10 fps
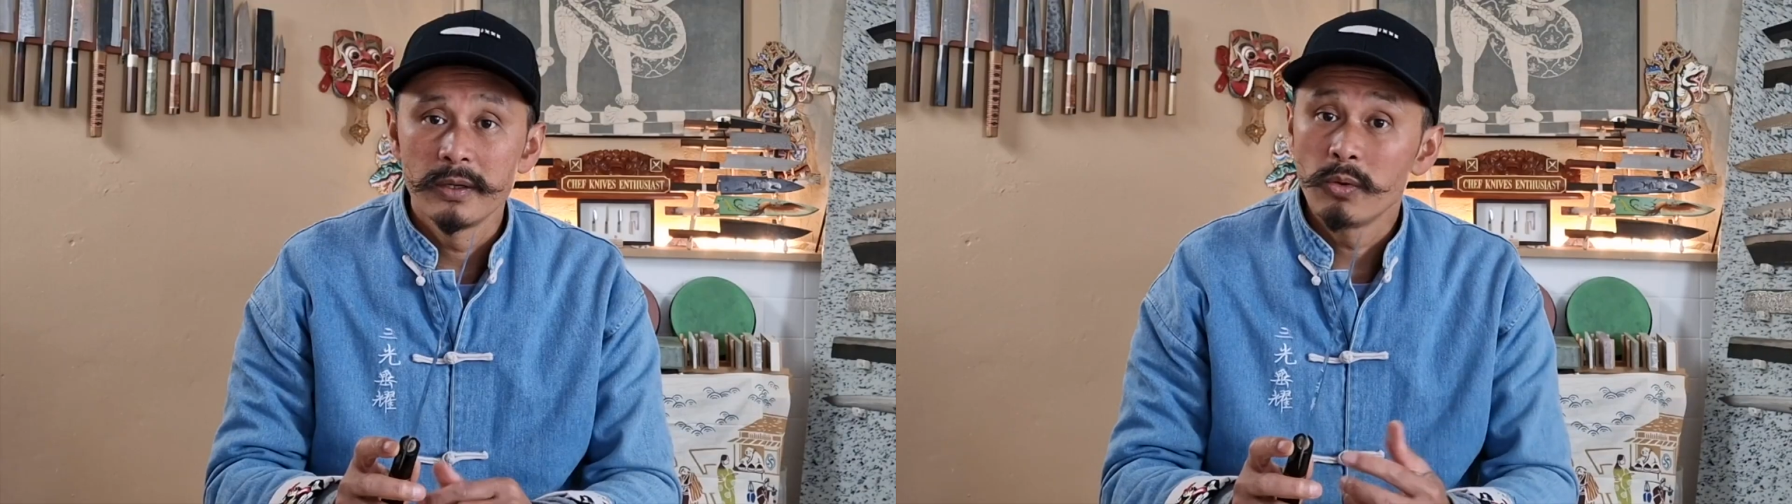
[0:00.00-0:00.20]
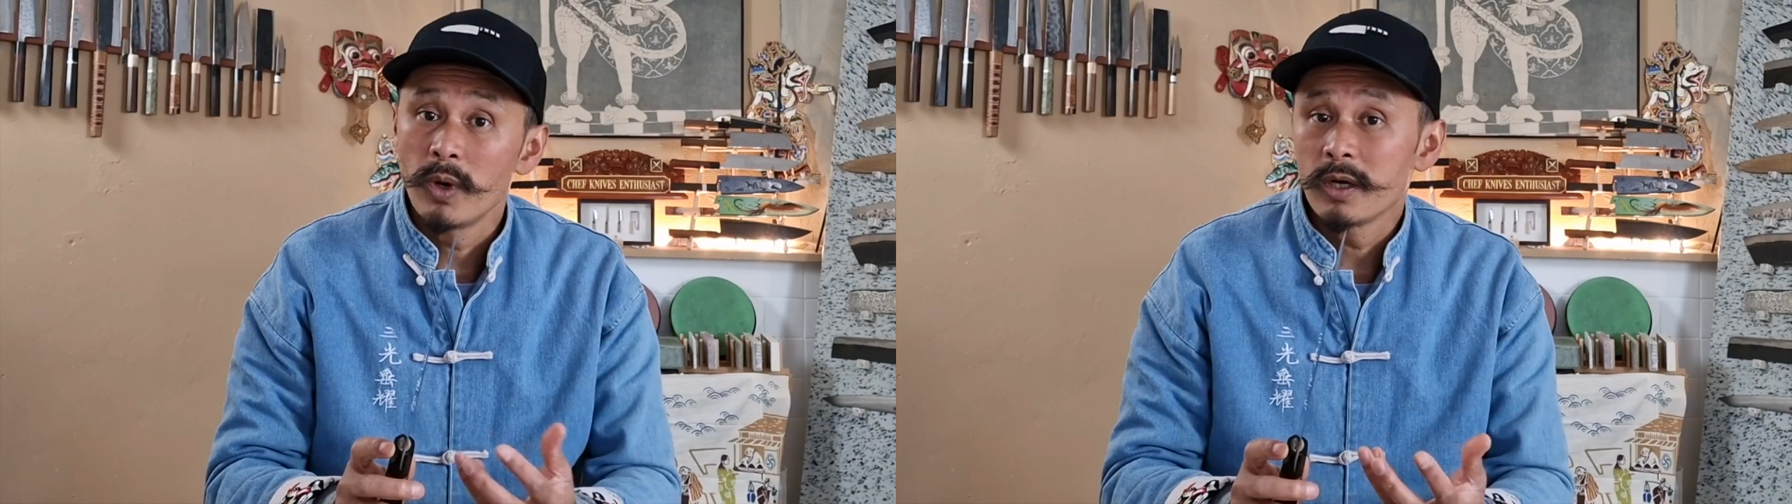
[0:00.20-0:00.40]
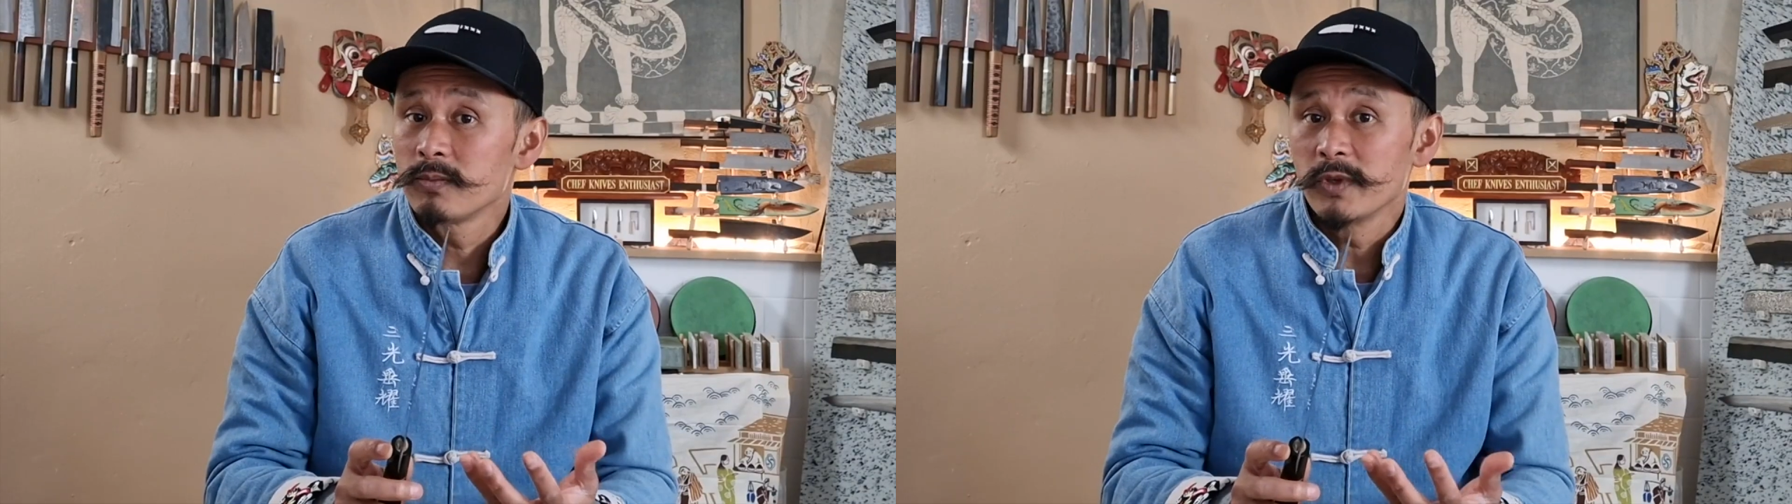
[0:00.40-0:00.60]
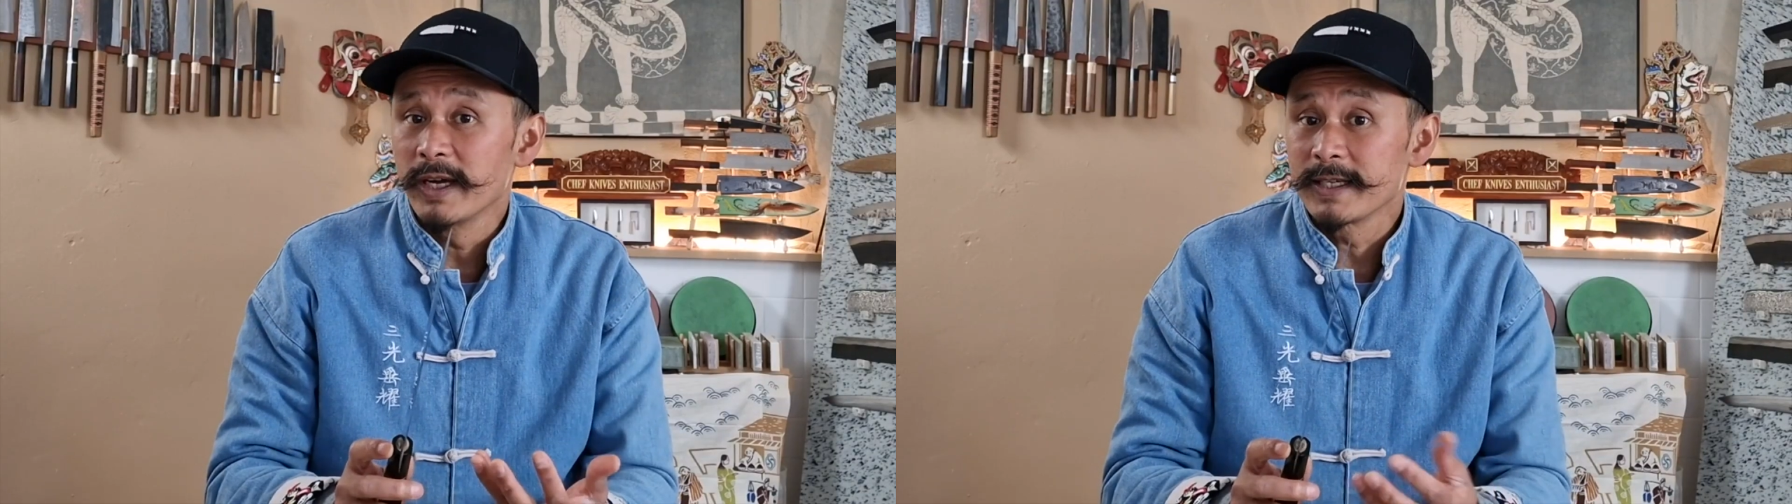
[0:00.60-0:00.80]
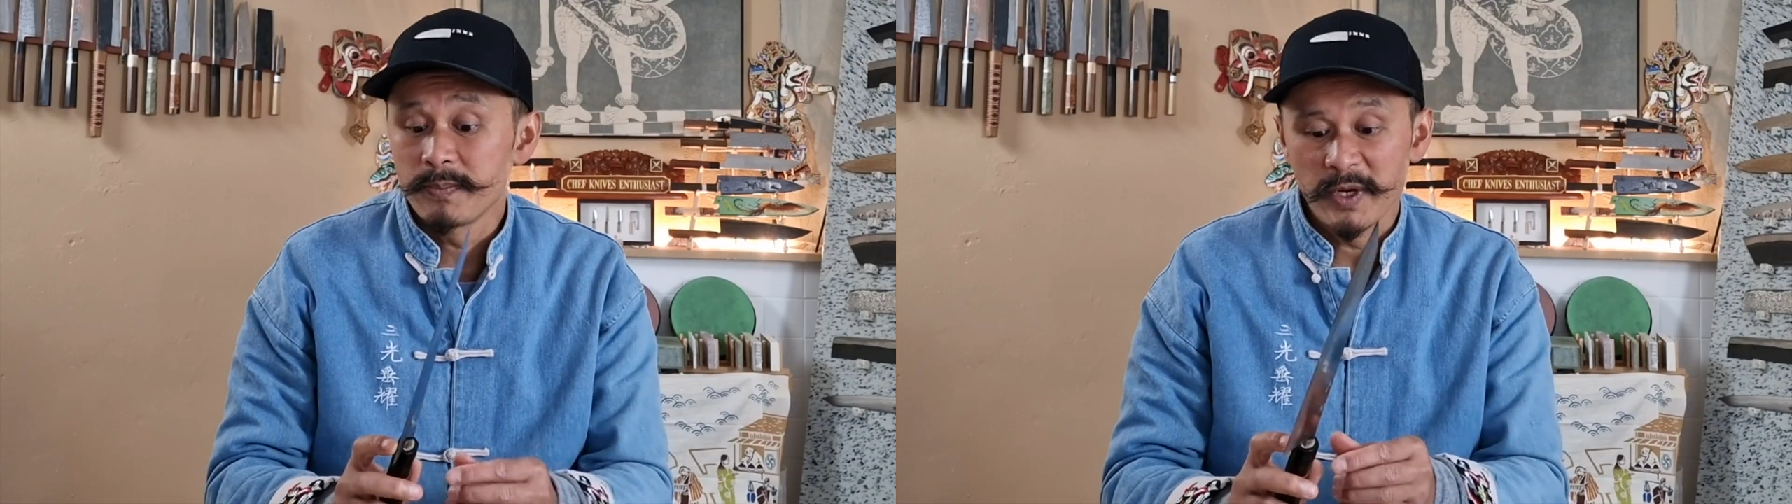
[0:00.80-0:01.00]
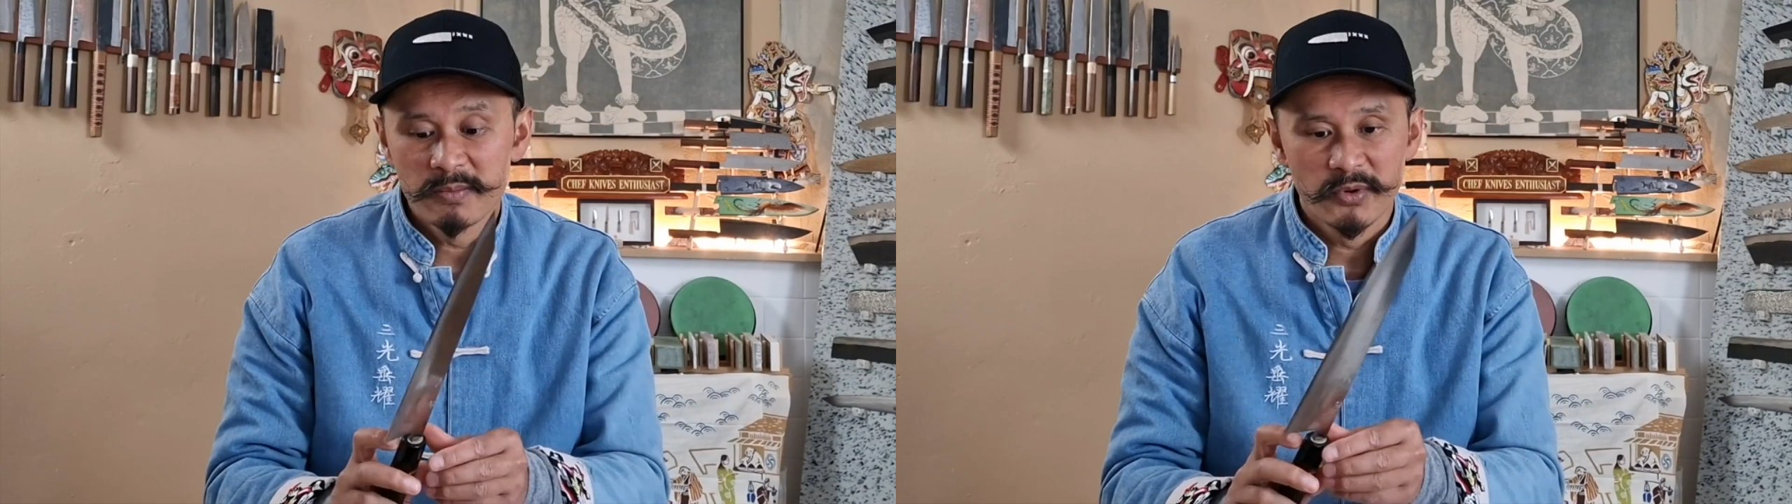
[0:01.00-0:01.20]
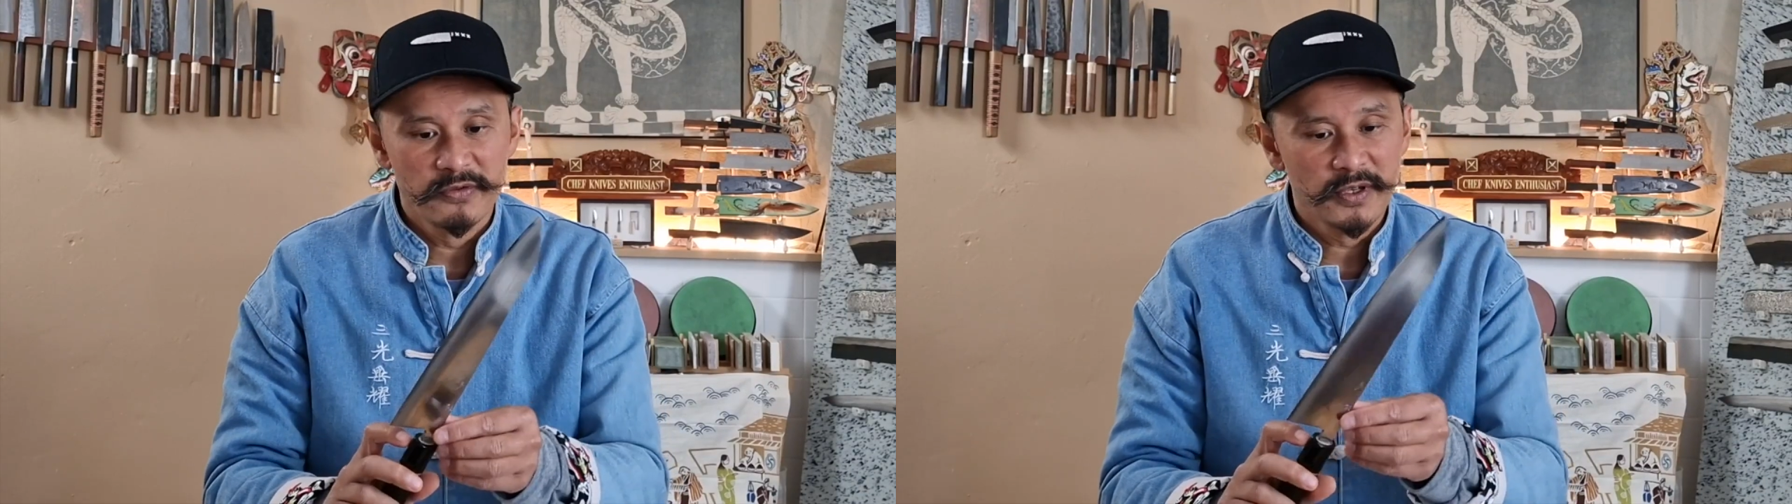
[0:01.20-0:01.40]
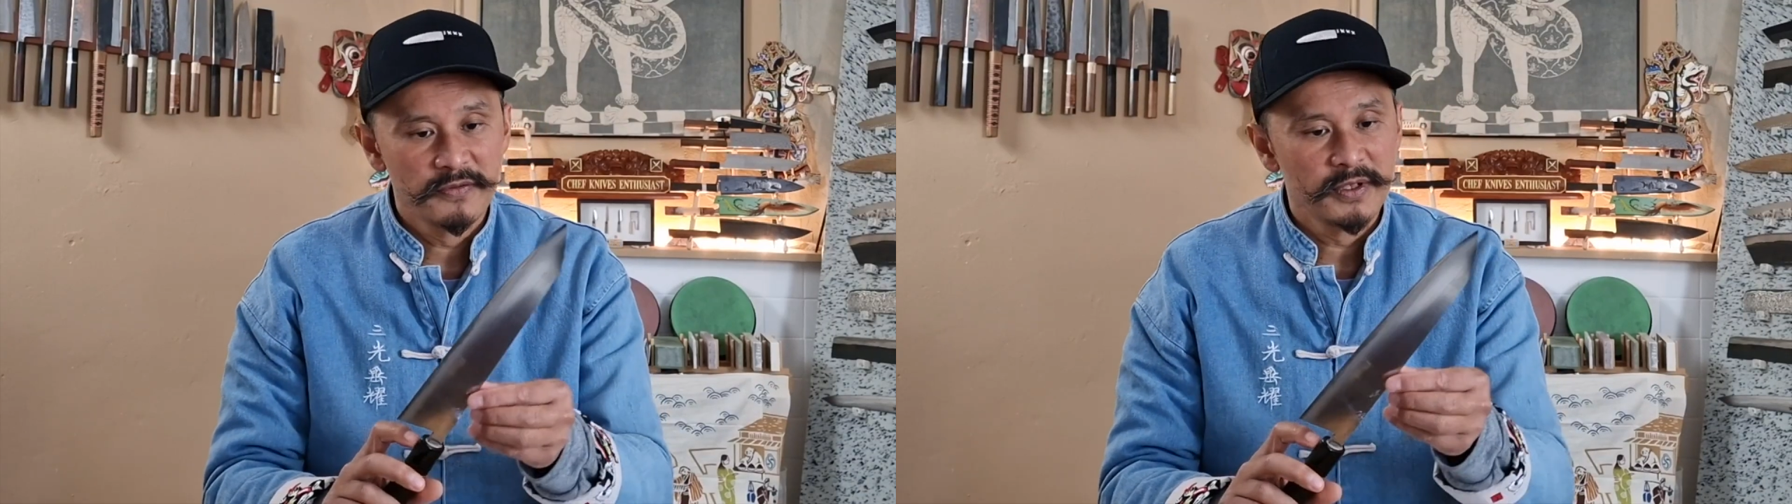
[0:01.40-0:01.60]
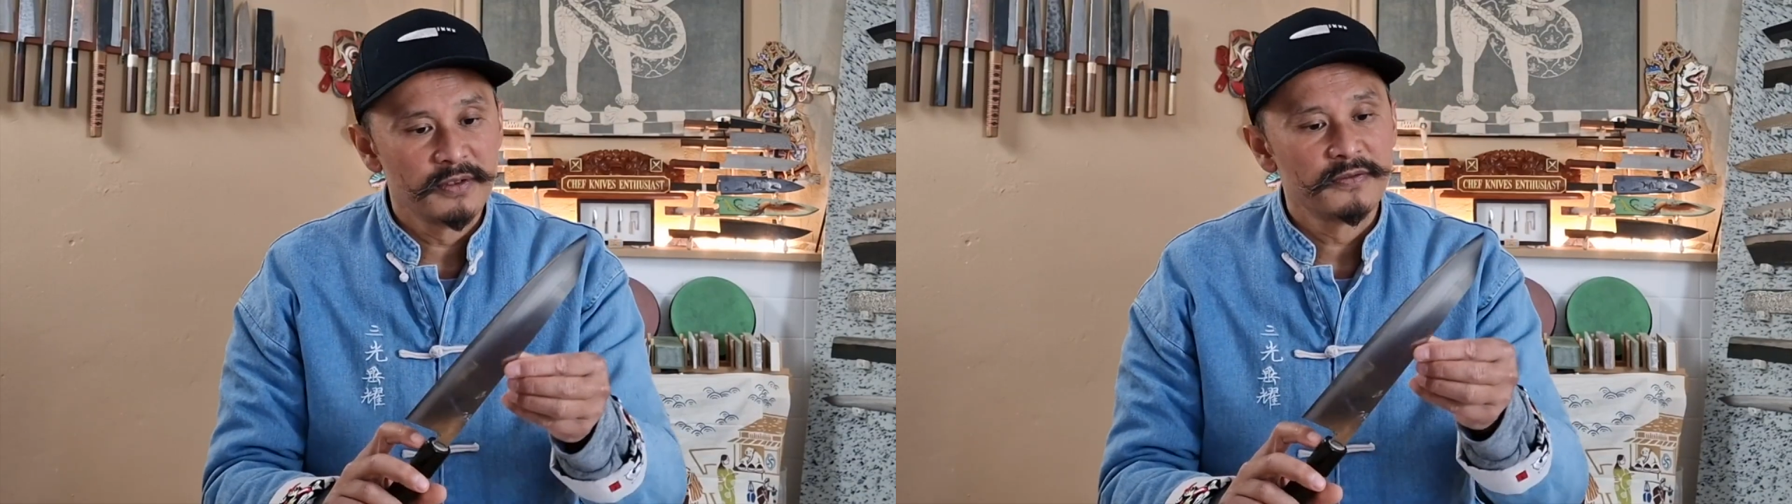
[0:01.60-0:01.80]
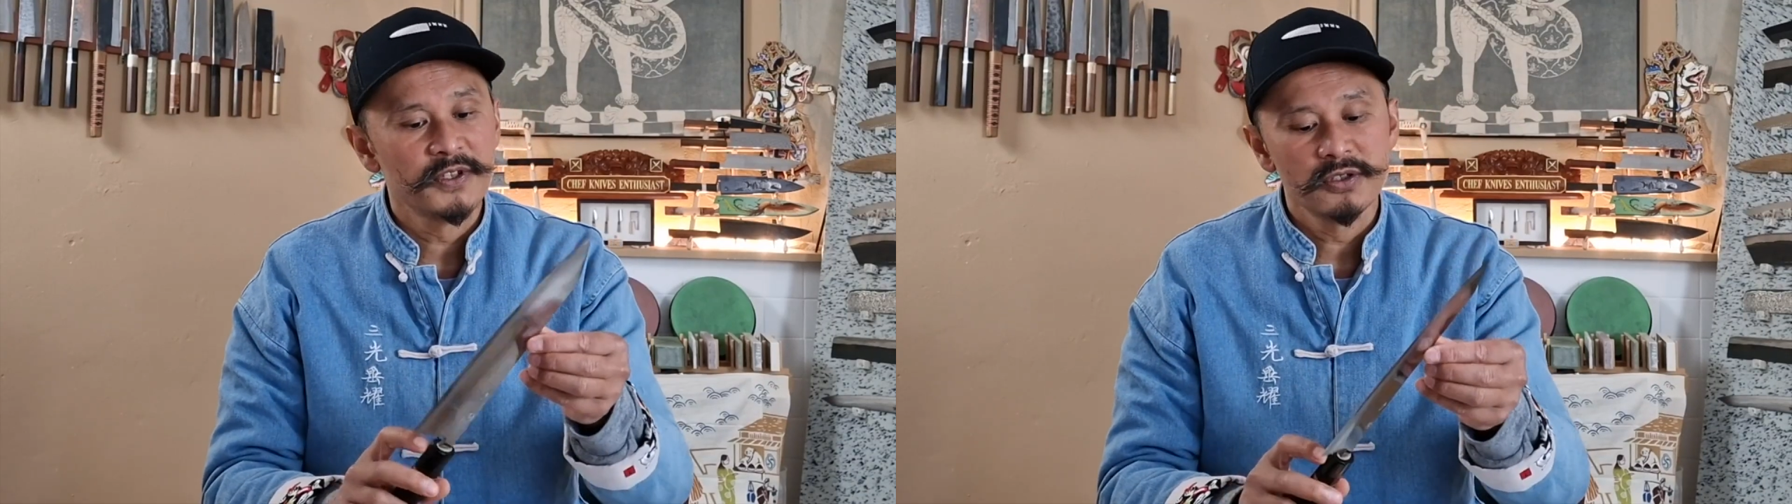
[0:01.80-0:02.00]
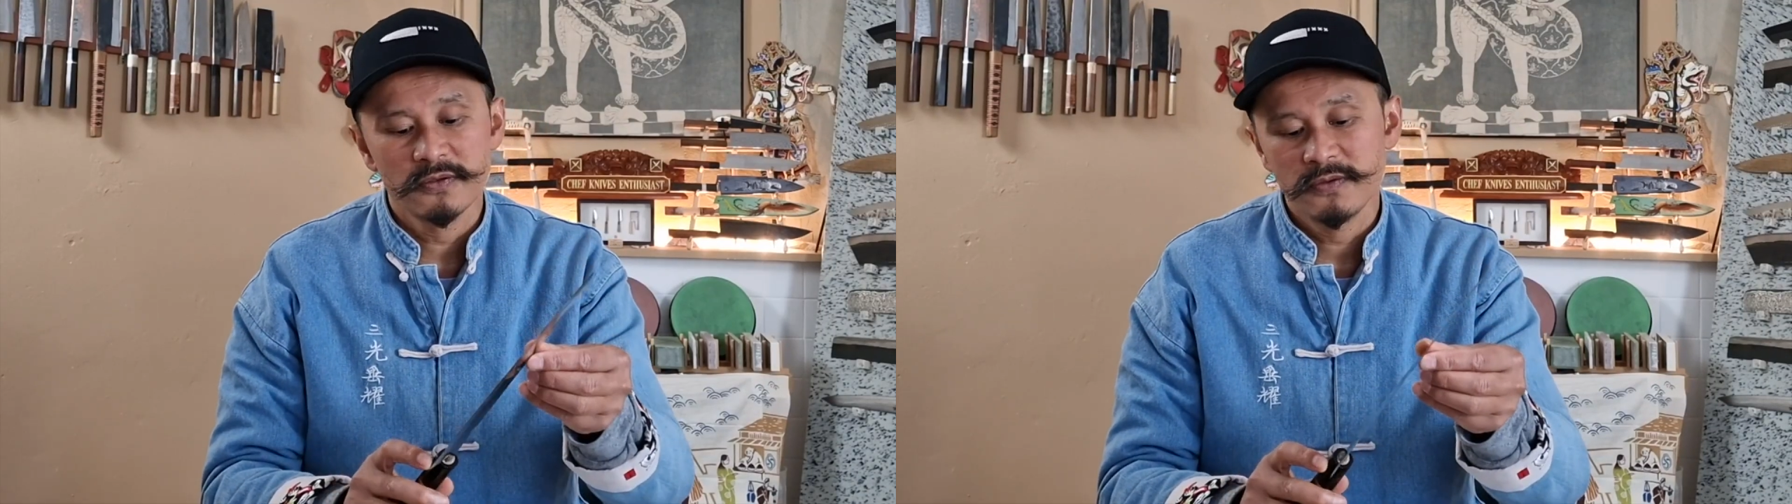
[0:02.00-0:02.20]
you're welcome to expect perfect fit and finish, of